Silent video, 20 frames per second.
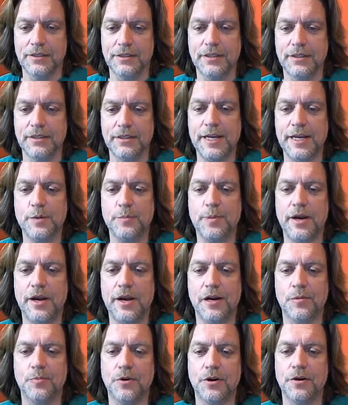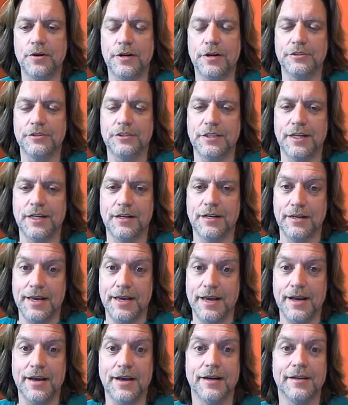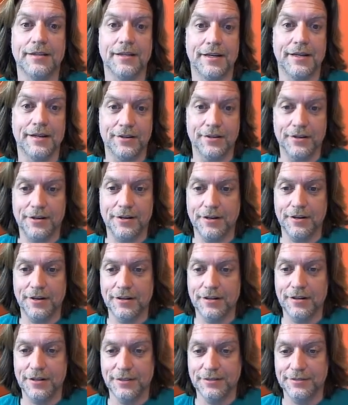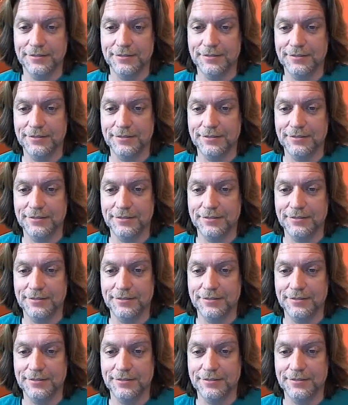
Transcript: Did the Empire Proto sell? Yeah, yeah, they're all gone.